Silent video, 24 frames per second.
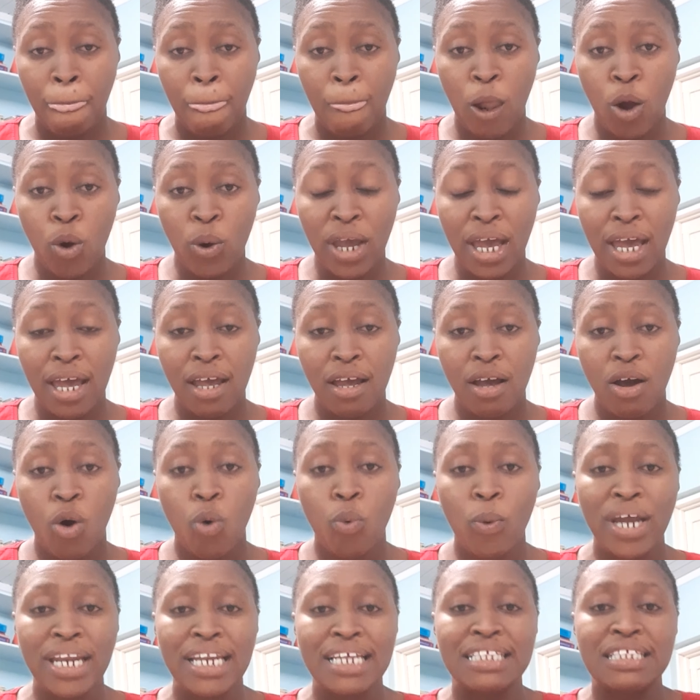okay,
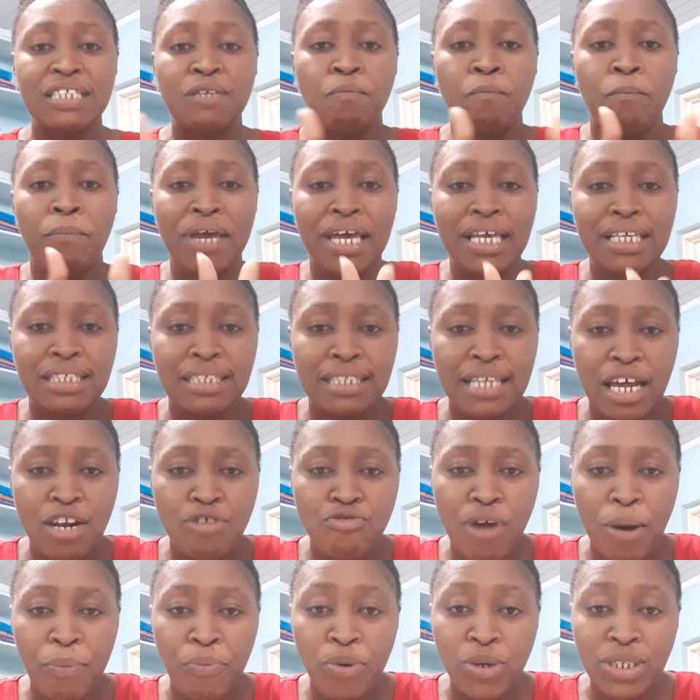when it's base 10
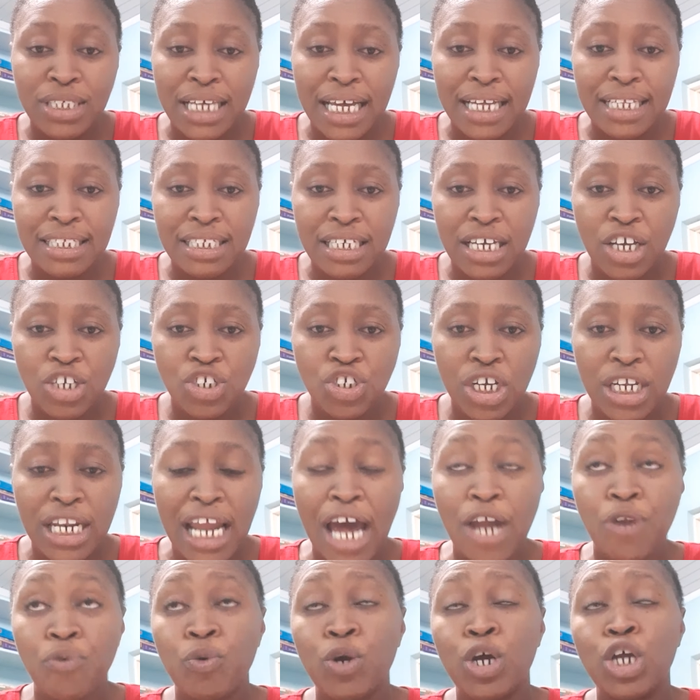representation
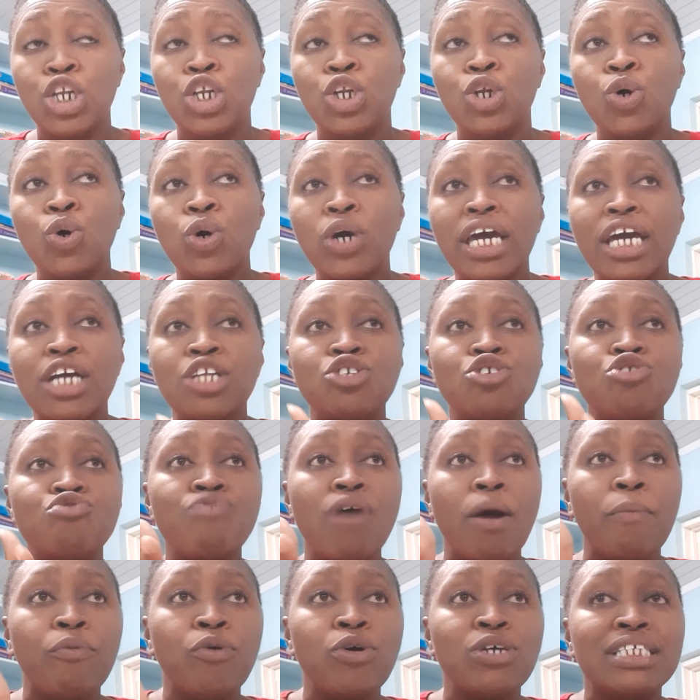and we're looking to
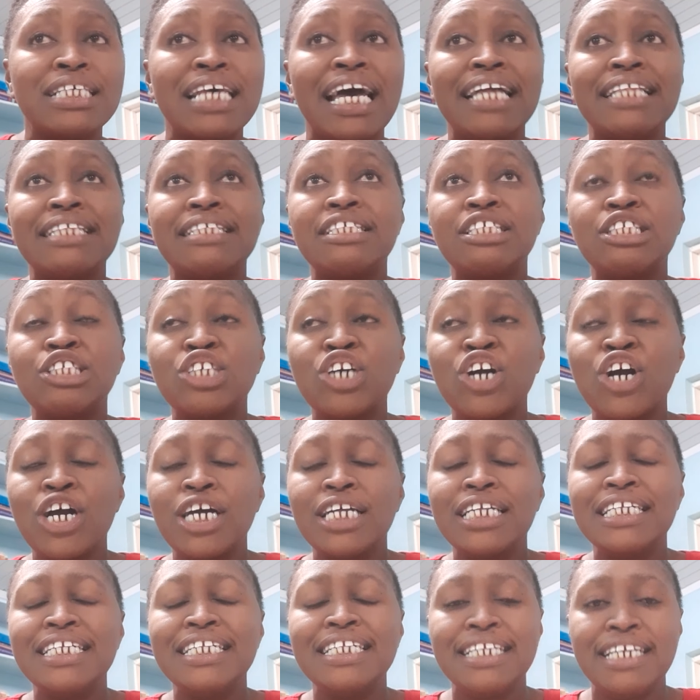represent
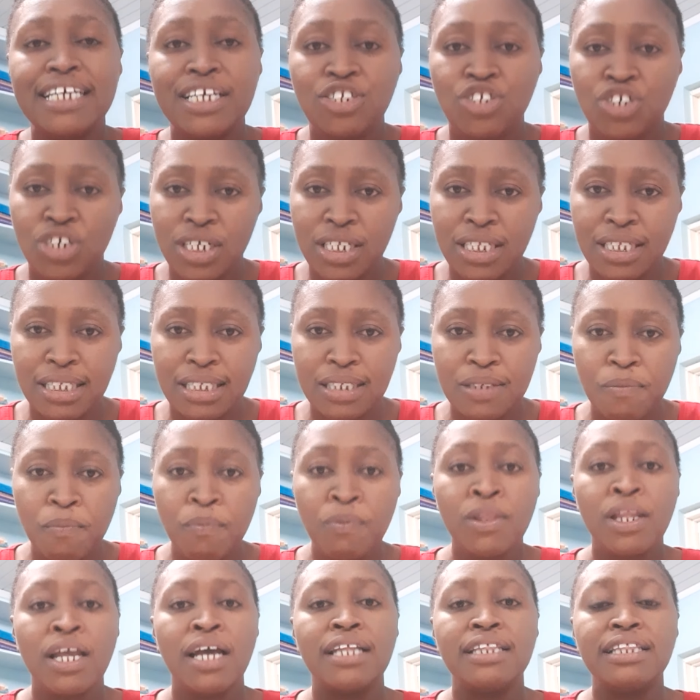certain digits,
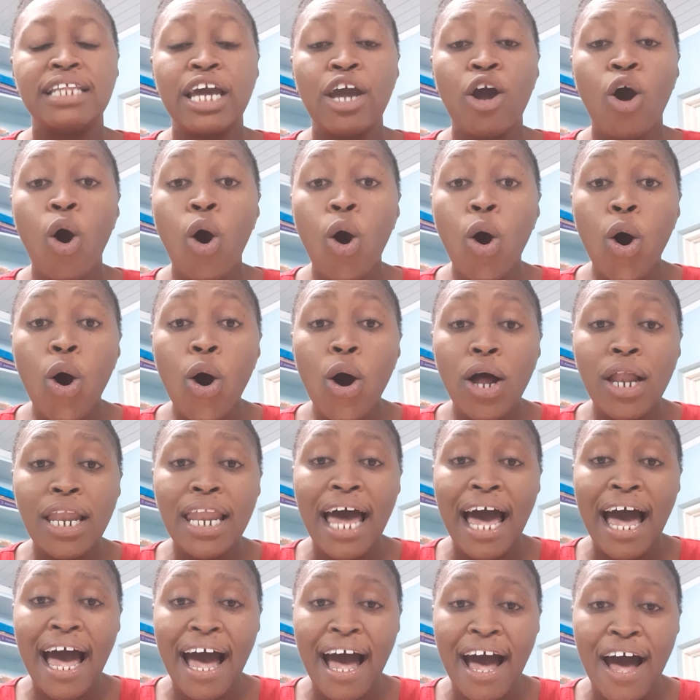they all
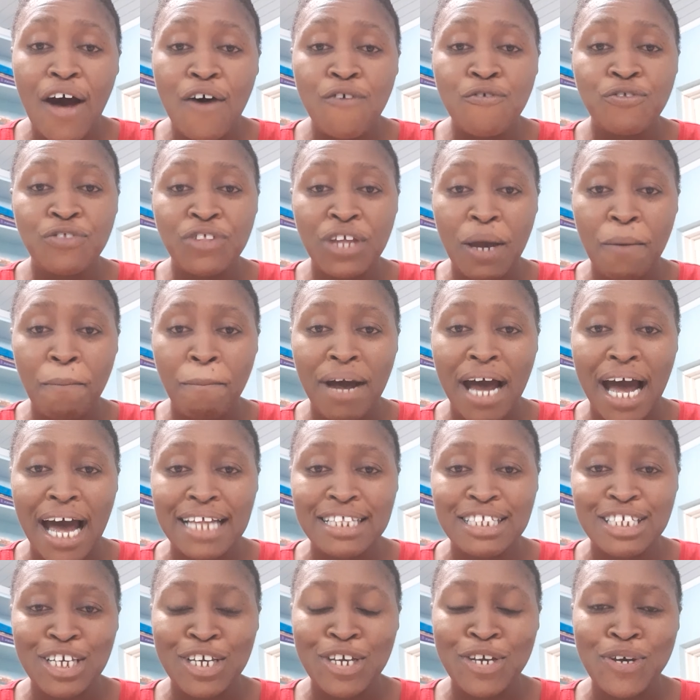have their
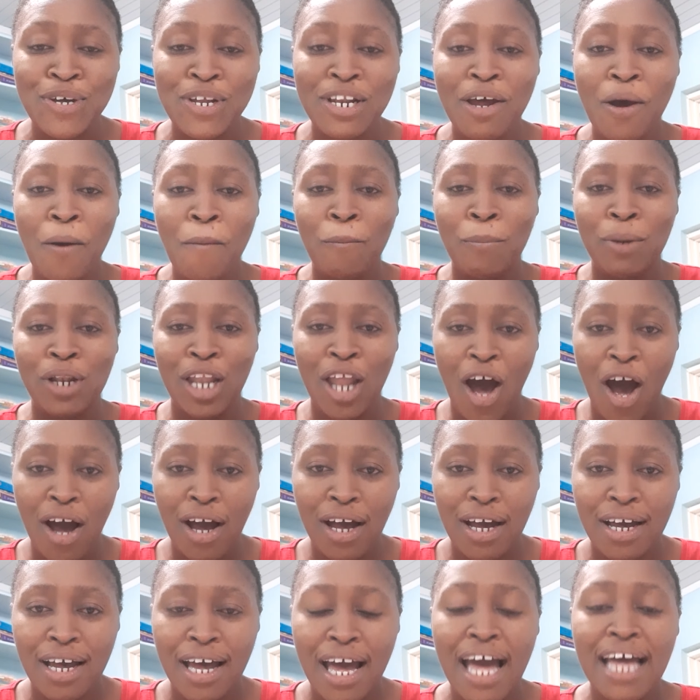particular
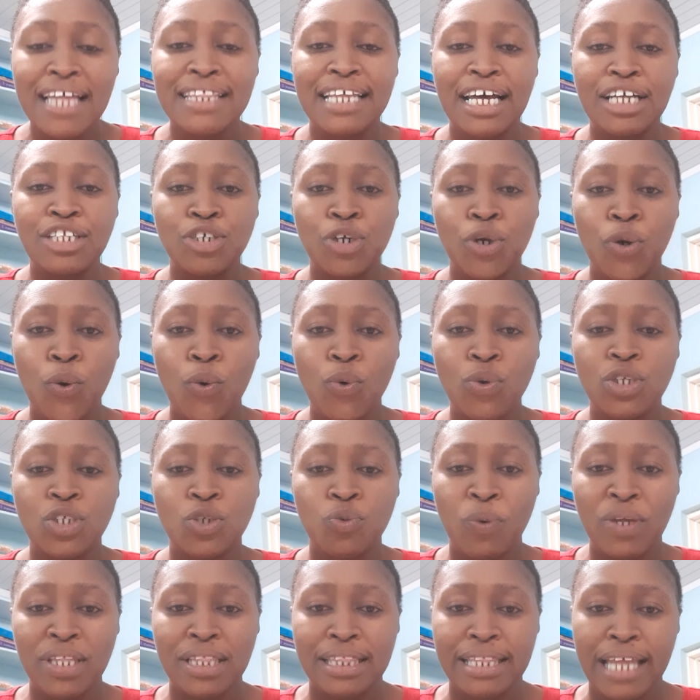block that goes
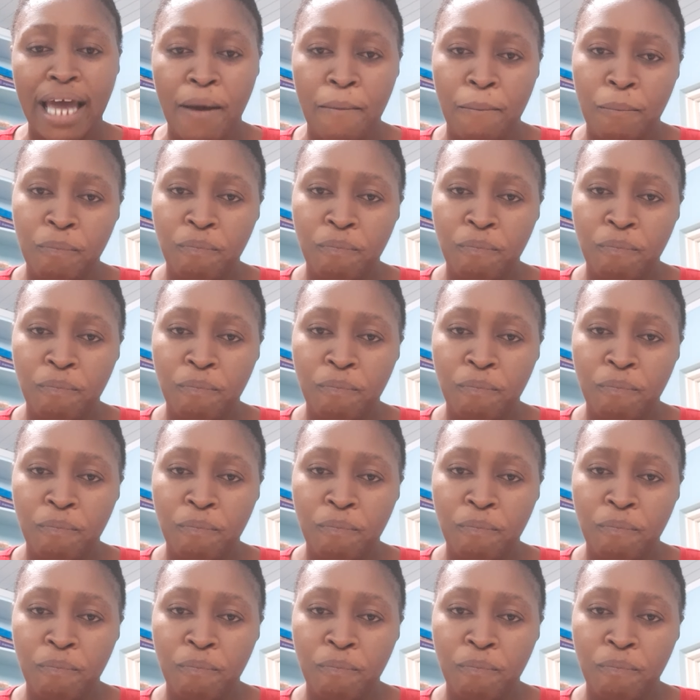with them.